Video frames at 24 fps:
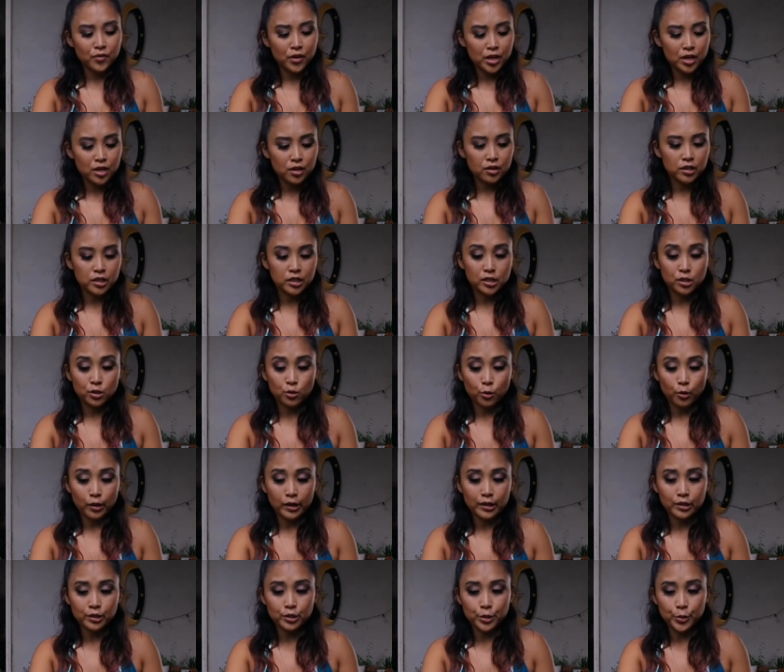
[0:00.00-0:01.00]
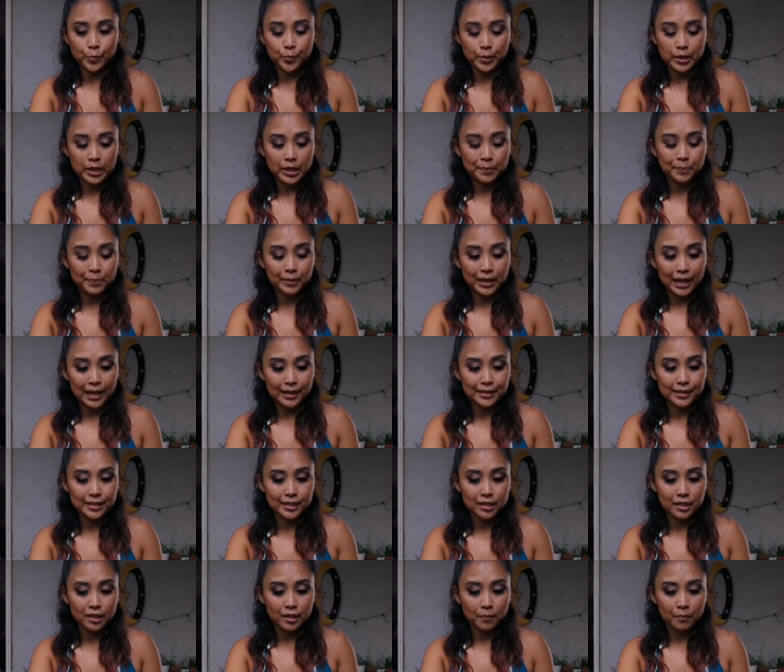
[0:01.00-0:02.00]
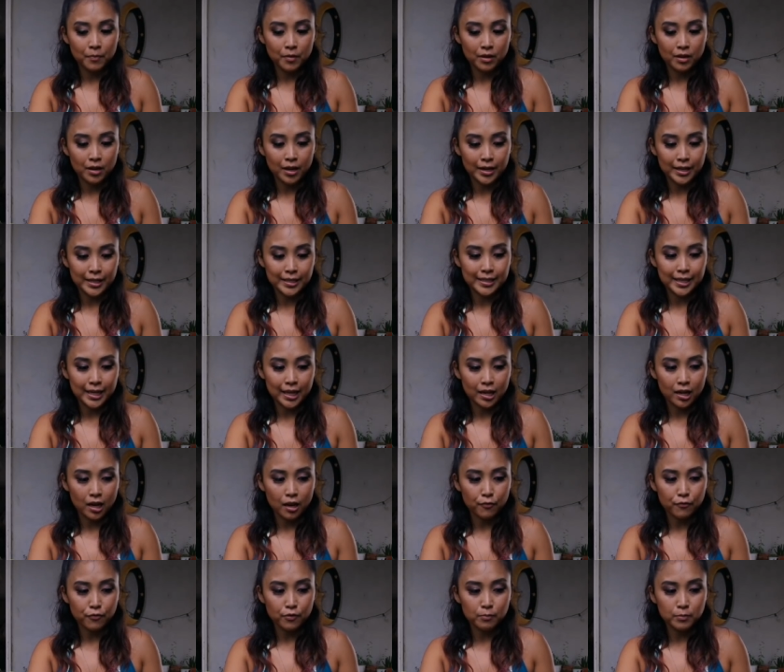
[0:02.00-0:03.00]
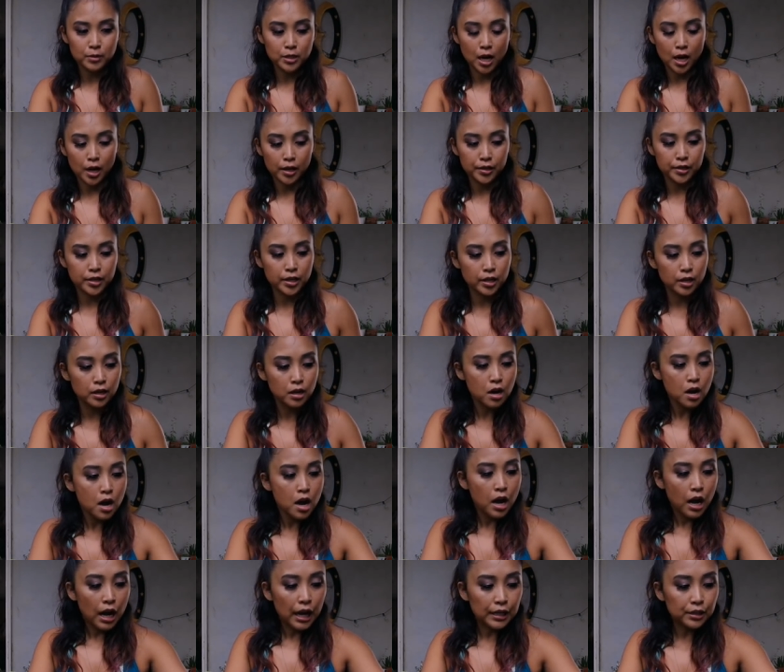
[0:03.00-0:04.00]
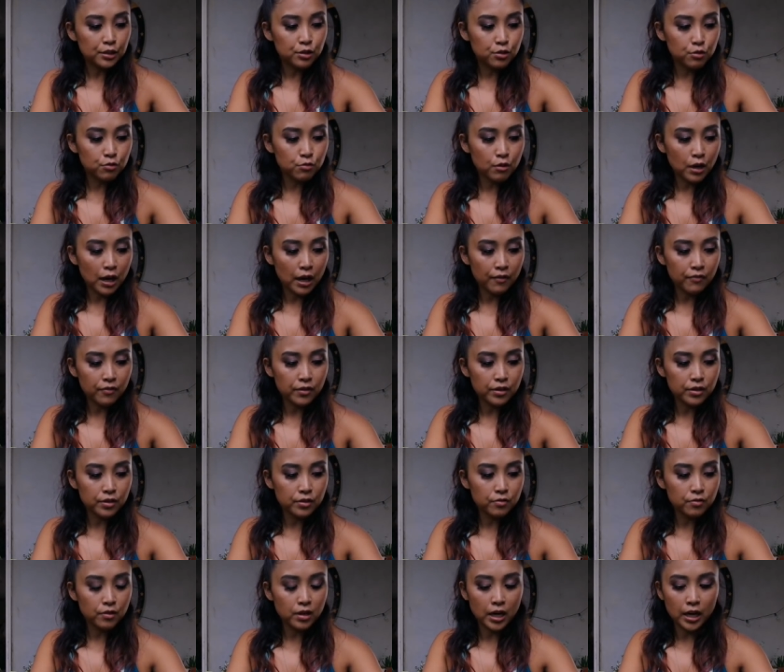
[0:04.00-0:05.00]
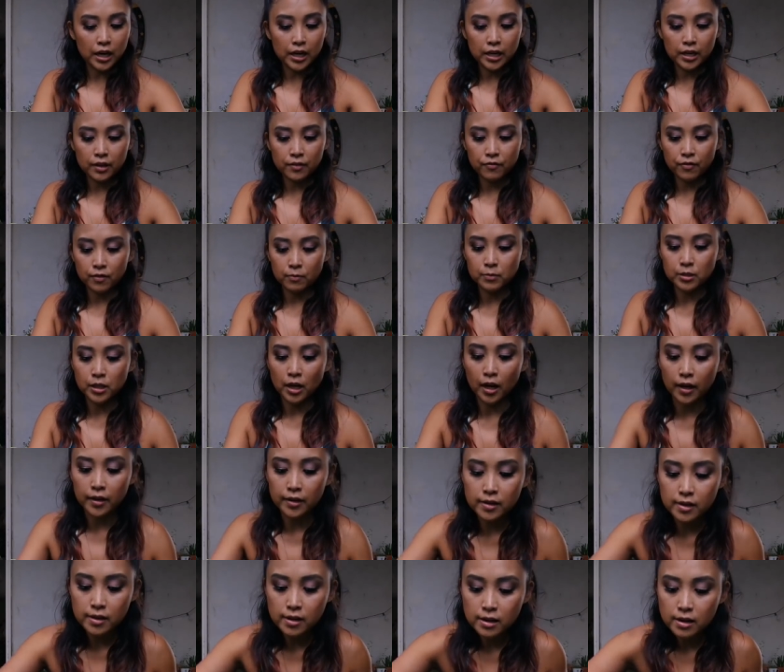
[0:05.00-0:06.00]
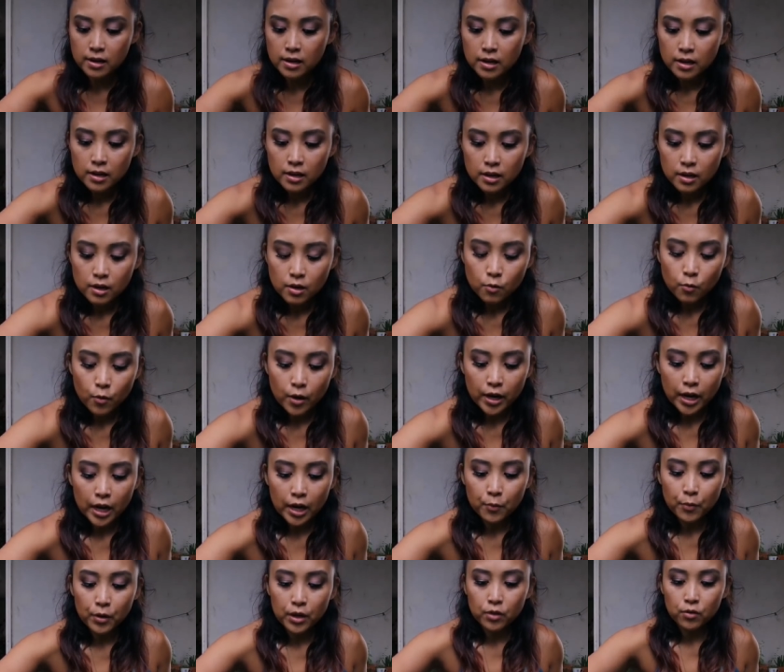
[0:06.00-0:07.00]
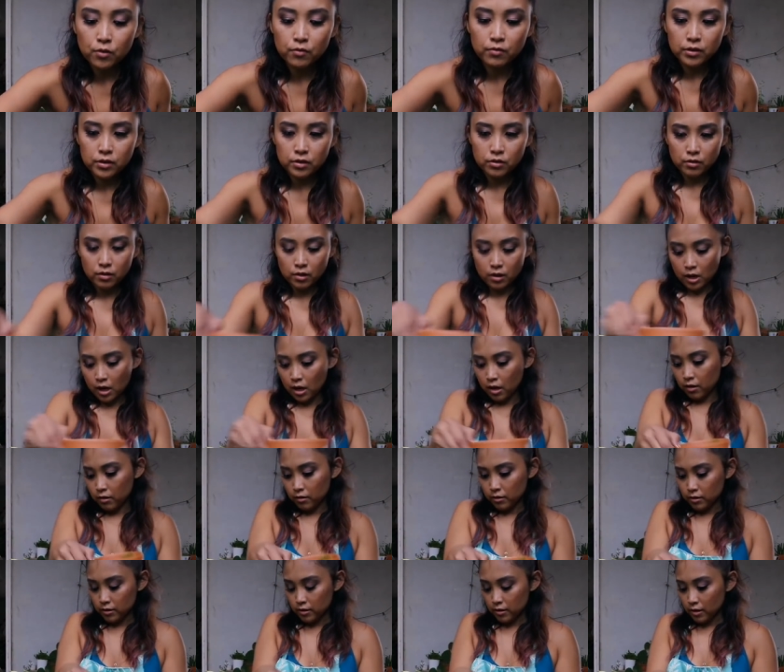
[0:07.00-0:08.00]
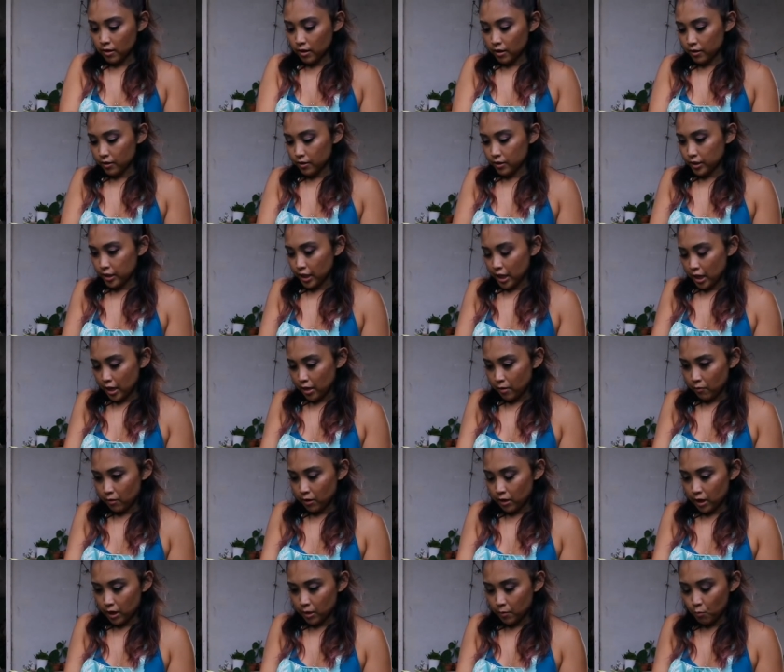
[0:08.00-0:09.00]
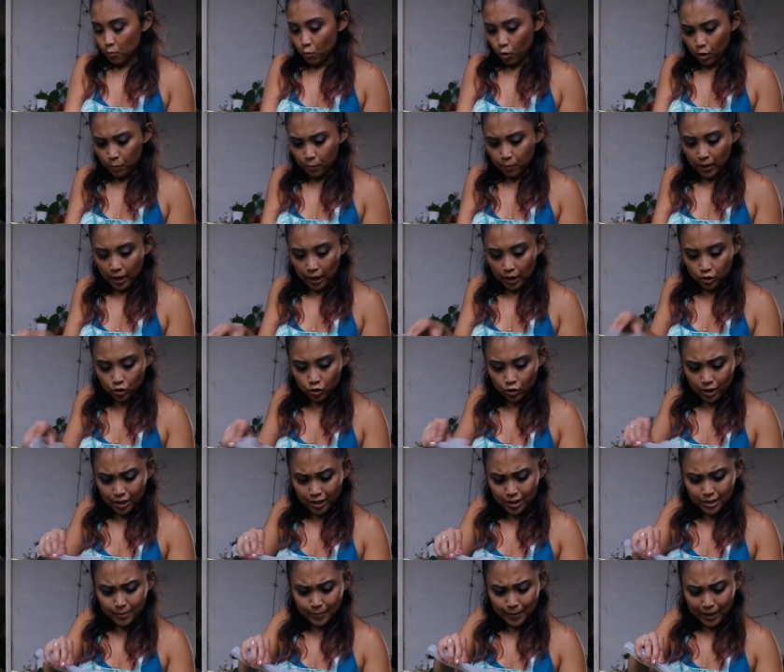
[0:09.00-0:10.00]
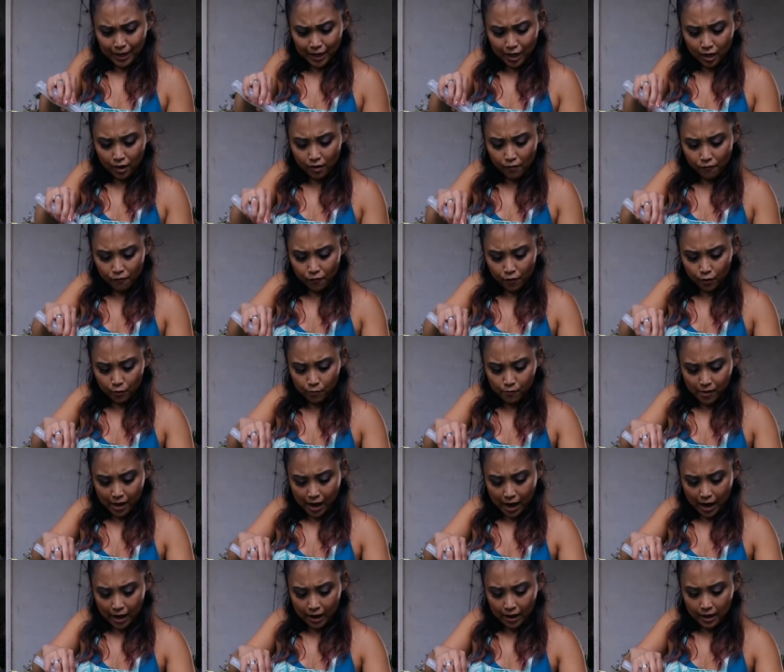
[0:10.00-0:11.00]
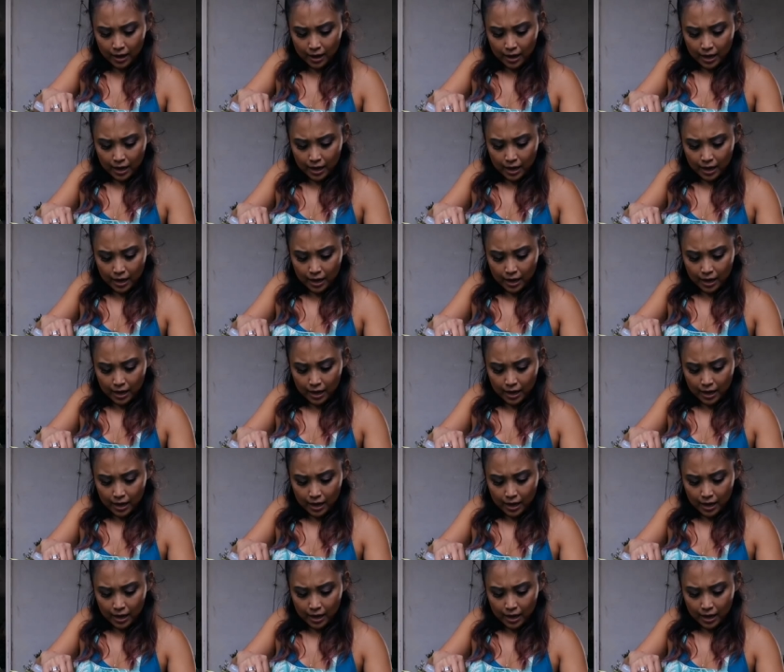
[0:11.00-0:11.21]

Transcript: video is going to be planting up the cuttings that I got from Tanya. I do have a new cutting from Tanya. When I went over to her house the other day, we did more plant trades, but I didn't film that.